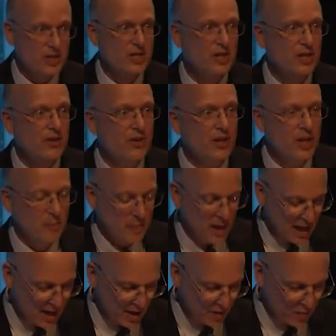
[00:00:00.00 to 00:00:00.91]
sinner in a
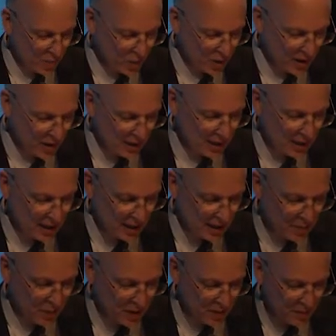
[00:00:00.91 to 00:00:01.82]
pot of boiling
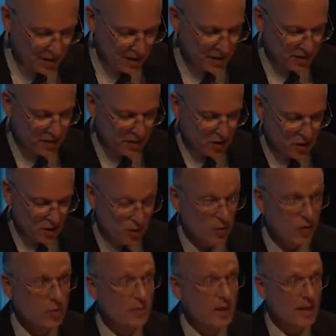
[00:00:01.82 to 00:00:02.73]
liquid being
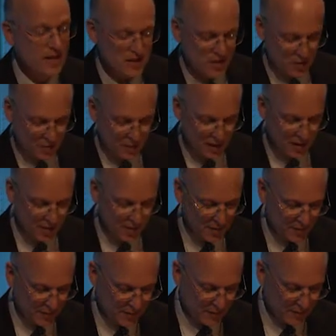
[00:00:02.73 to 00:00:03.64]
skewered by a
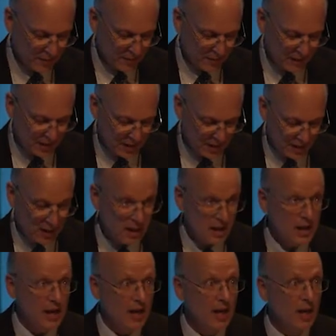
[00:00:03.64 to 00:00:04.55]
spear.
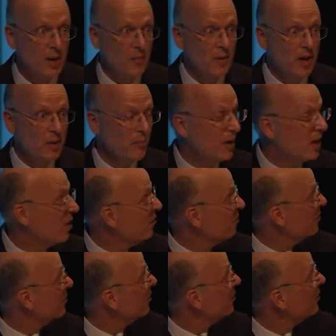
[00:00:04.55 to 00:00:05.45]
Um,
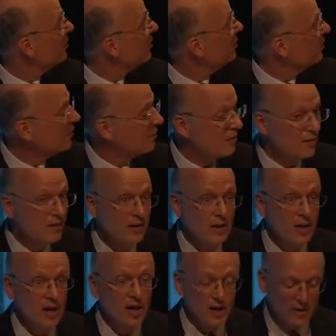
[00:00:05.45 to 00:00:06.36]
above
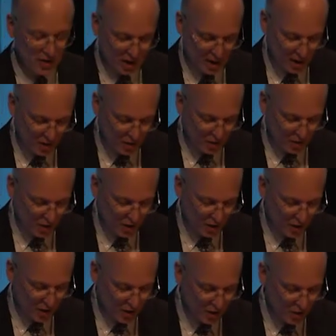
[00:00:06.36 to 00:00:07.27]
are the
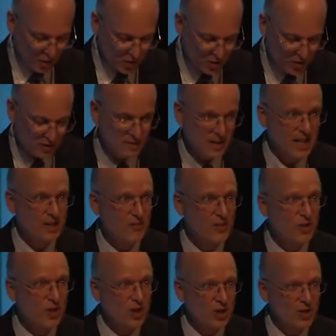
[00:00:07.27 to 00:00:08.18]
hungry ghosts. And if
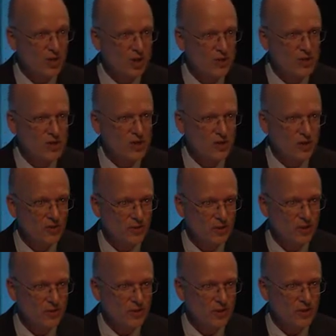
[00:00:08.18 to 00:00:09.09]
you look closely, you'll
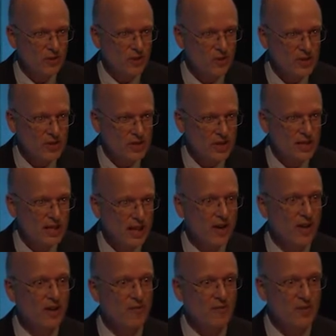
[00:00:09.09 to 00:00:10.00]
no- notice that they
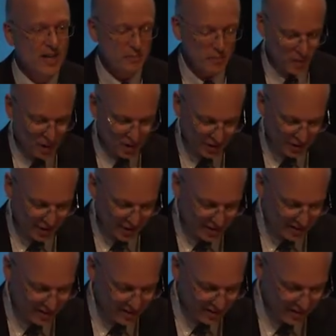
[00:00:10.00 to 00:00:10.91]
are, in fact, balding.
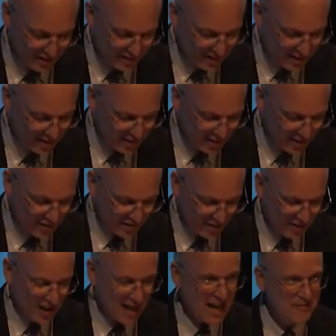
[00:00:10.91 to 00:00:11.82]
They're,
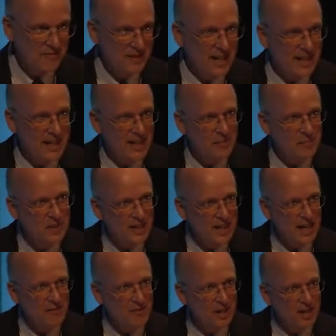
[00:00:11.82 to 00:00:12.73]
they're half naked, but
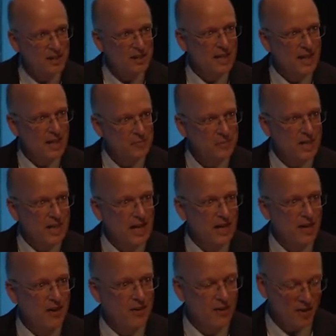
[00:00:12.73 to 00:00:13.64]
they have unkempt
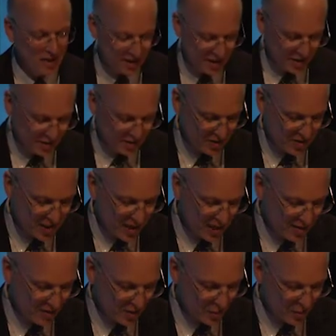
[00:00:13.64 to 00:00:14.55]
hair on either
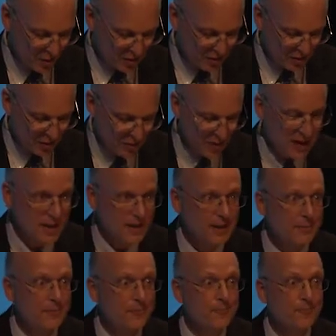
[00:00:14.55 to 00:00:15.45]
side of the bald
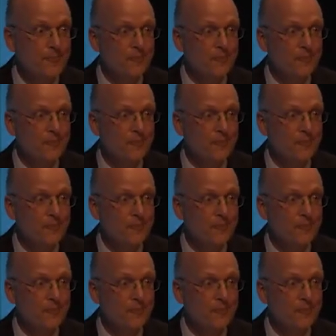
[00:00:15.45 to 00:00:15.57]
spot.